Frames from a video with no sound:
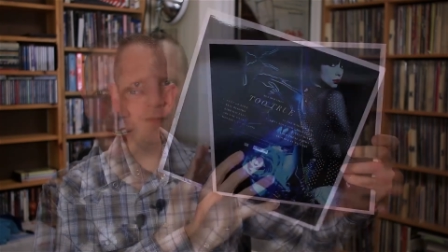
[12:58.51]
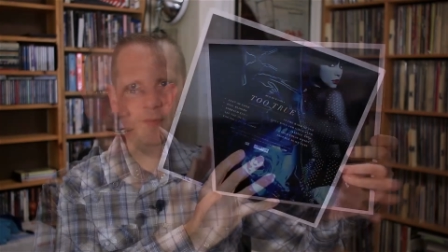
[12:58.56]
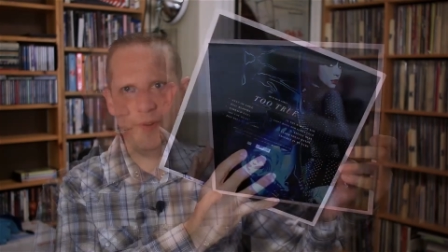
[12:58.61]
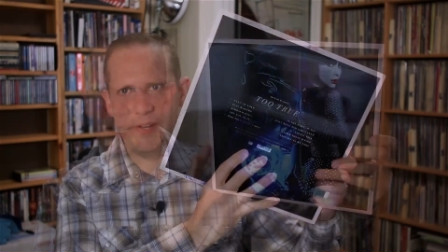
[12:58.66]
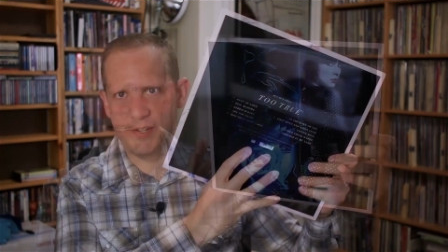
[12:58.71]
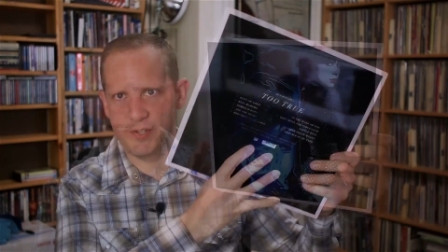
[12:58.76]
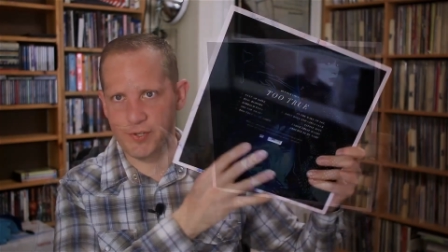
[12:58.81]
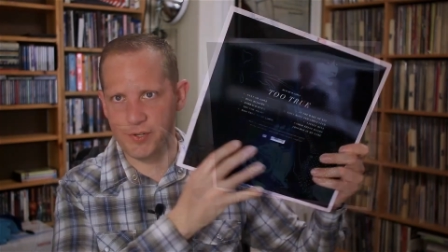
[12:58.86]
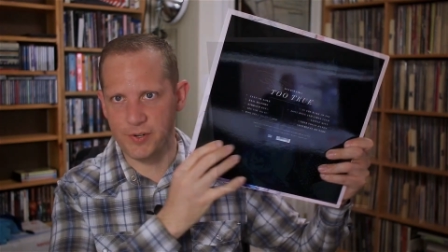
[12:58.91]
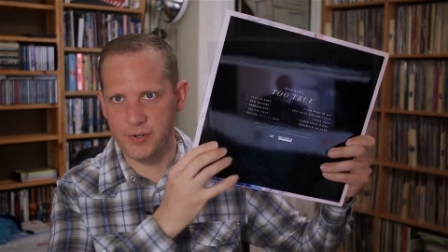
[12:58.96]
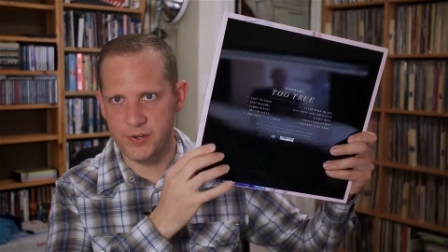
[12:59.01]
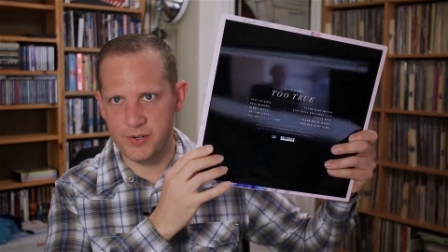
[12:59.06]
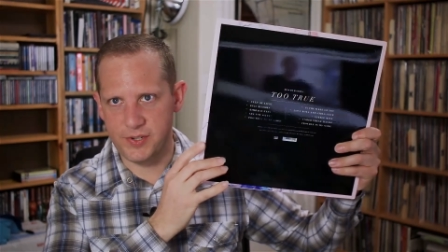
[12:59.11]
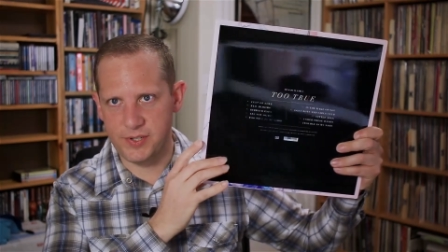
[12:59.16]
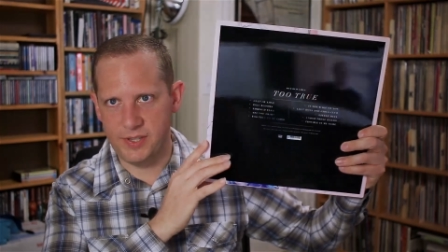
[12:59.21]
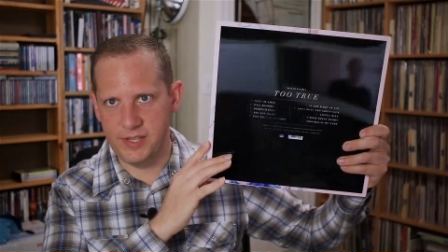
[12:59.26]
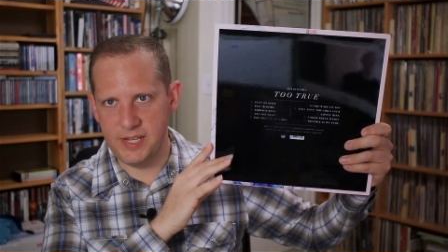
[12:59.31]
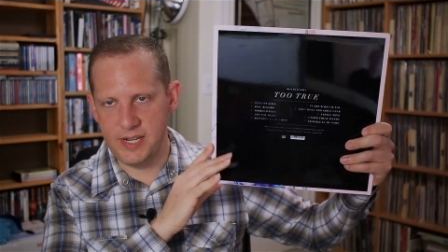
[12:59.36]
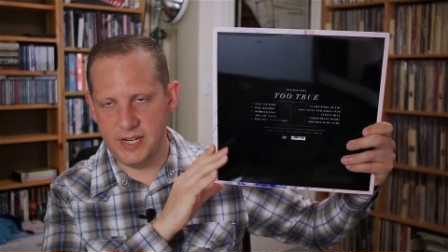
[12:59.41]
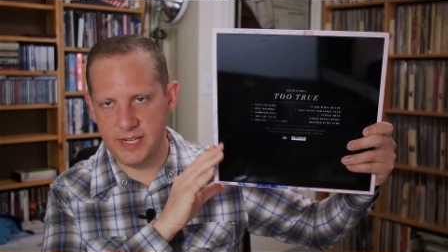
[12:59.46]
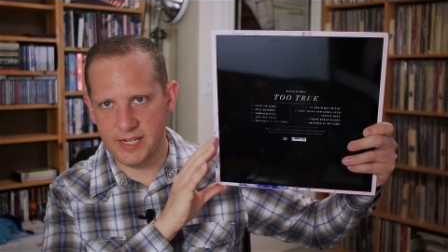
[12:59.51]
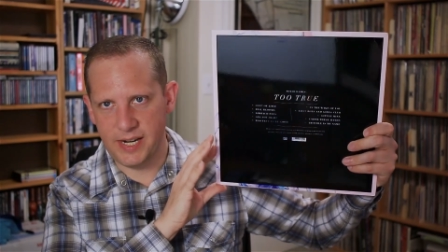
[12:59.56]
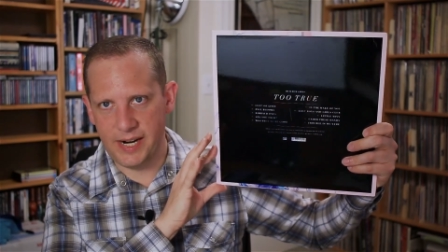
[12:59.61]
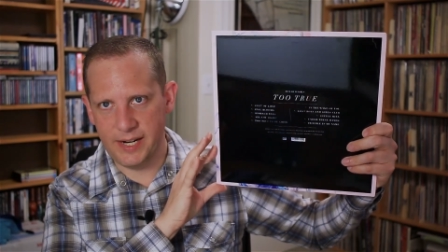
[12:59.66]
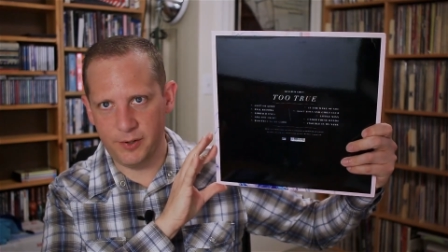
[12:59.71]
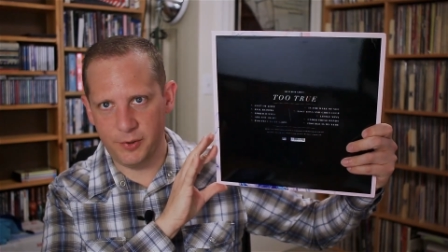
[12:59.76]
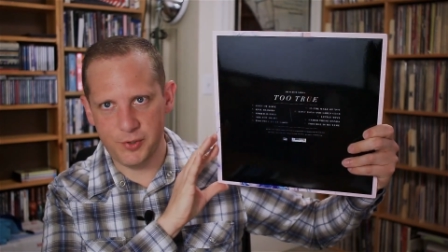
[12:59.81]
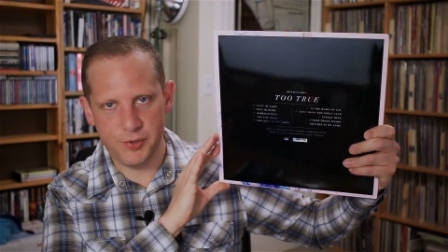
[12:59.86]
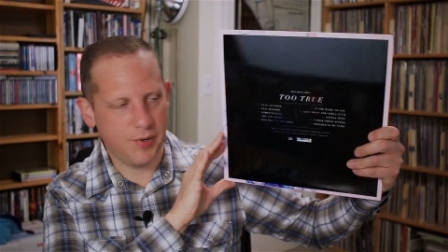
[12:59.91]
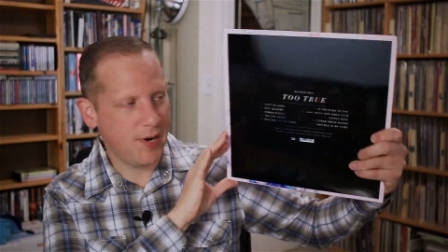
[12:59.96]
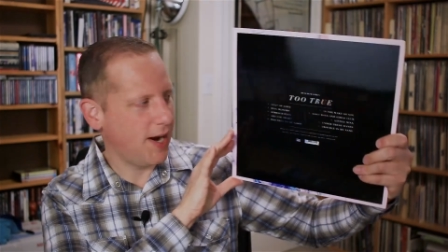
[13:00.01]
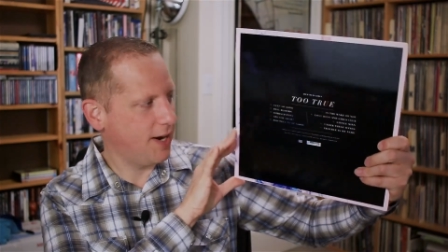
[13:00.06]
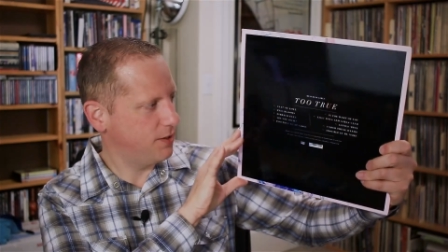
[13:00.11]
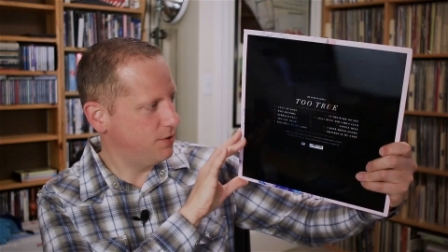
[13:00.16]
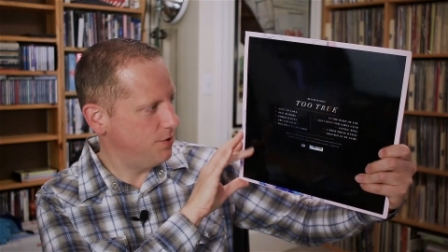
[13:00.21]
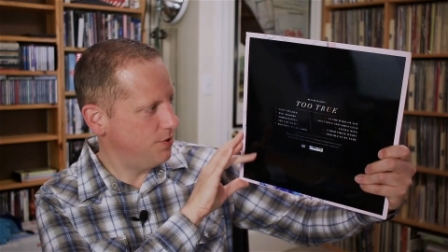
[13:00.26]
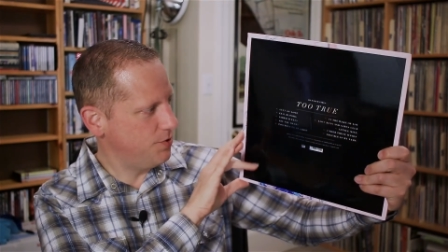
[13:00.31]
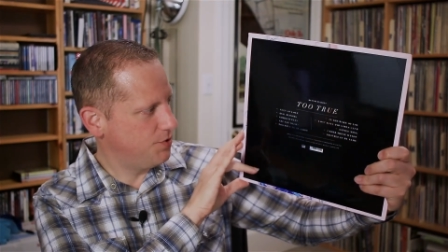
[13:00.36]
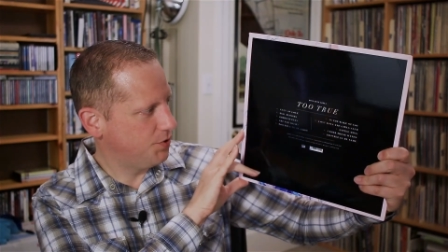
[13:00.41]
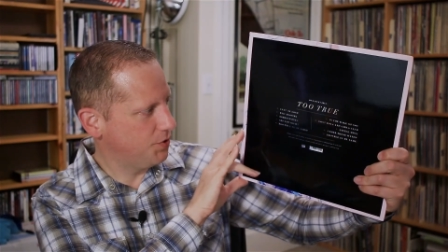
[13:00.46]
features the title
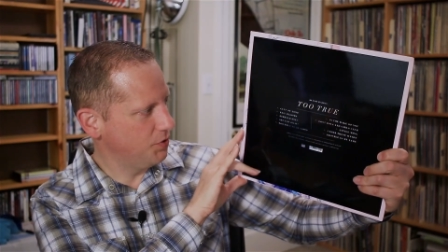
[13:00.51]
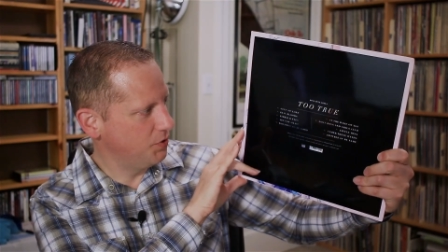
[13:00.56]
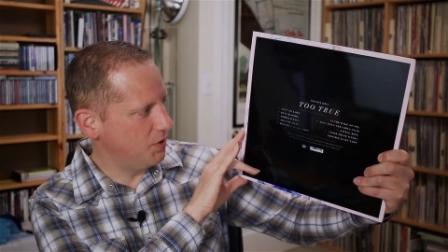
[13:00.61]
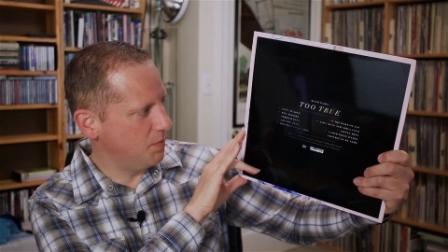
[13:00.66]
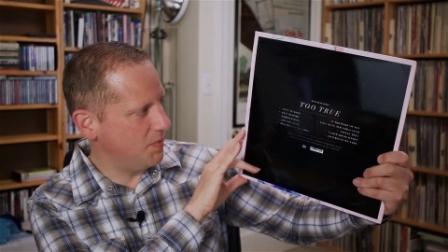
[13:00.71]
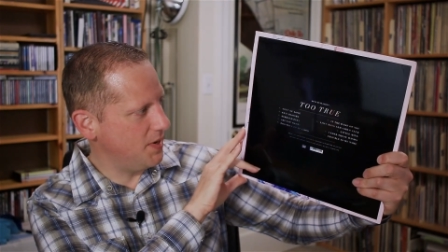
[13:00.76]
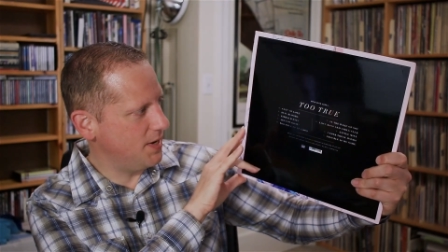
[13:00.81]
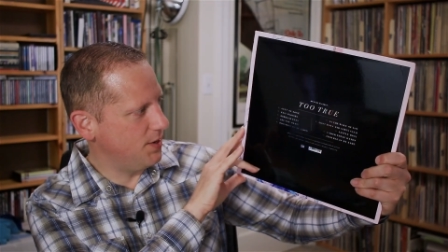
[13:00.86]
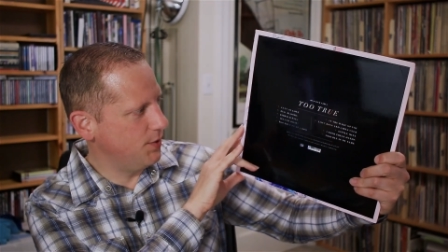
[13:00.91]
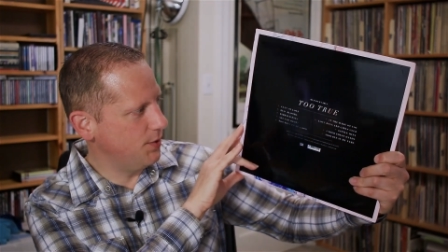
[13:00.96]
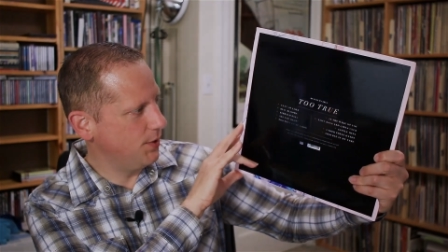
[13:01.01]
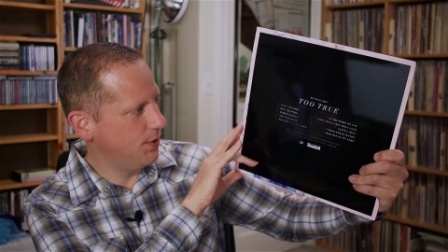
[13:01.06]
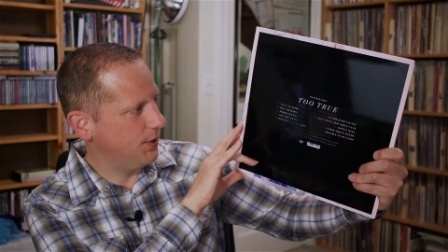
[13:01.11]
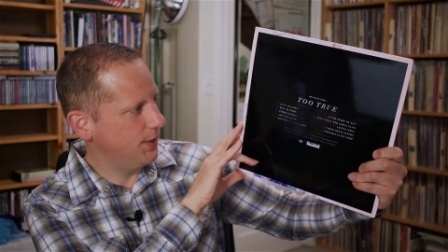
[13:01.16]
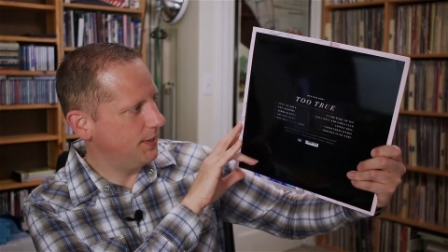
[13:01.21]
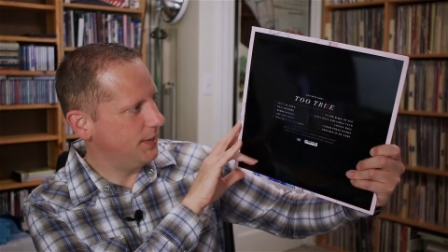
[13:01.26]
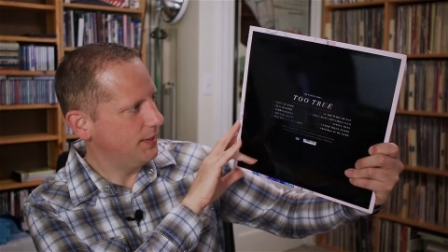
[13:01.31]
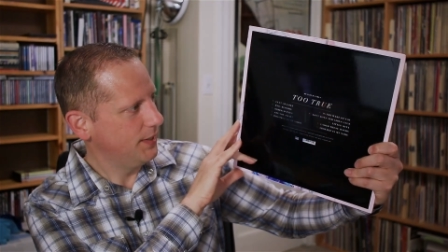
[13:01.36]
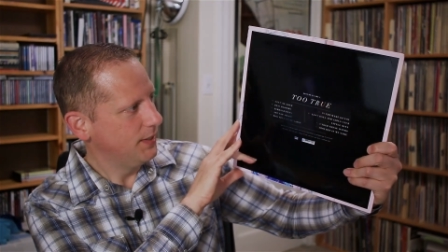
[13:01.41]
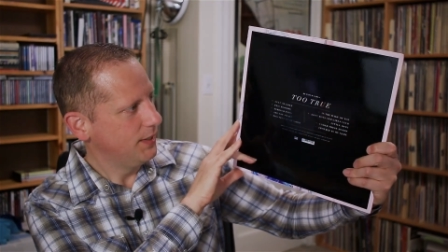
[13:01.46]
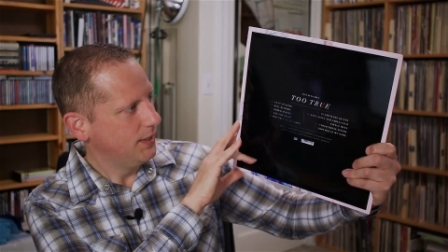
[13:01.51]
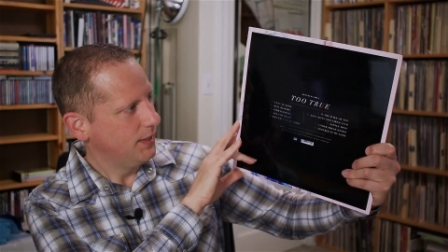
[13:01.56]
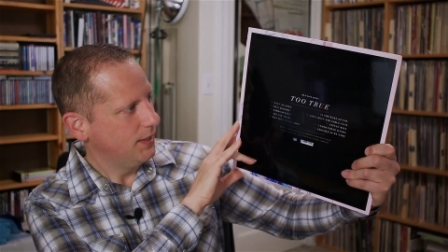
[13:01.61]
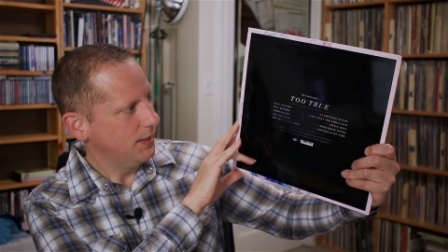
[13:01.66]
track "Too True to Be Good."